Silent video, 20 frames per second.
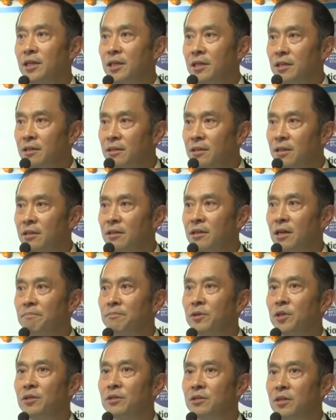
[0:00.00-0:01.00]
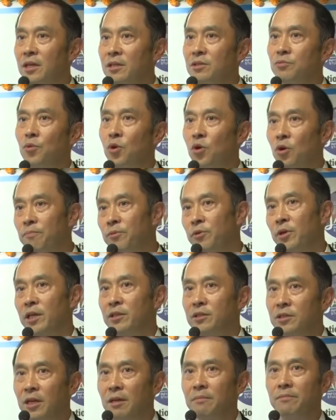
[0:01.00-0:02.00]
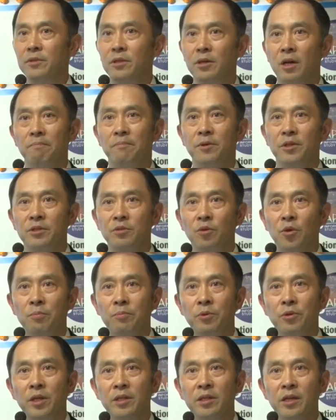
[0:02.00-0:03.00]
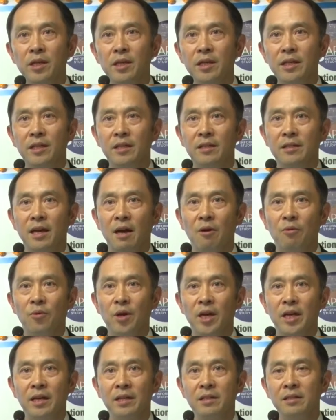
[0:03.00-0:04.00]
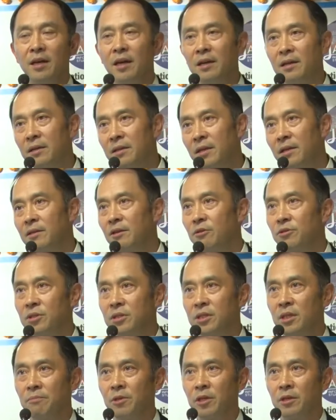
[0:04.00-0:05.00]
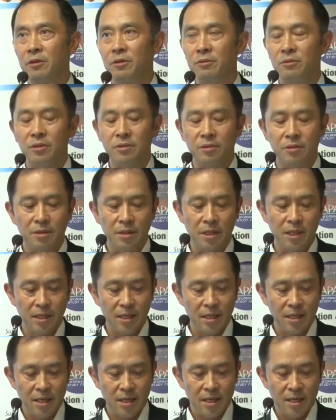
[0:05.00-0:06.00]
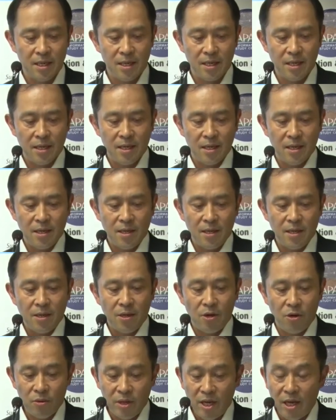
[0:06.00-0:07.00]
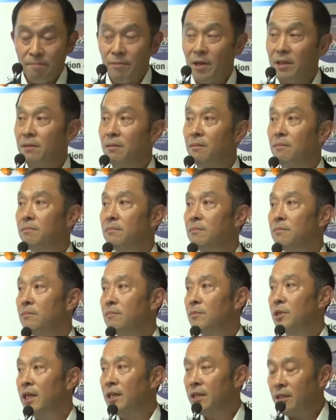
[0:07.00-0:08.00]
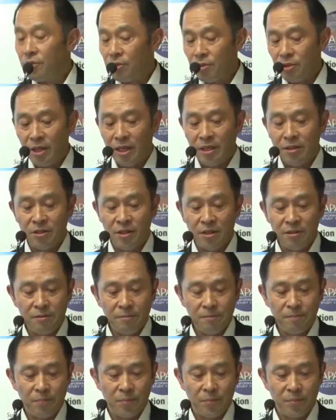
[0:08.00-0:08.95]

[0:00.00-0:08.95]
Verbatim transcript: Indian companies does operate. Some companies operate in that way, and I, I think there's similarities. Okay, but it is changing.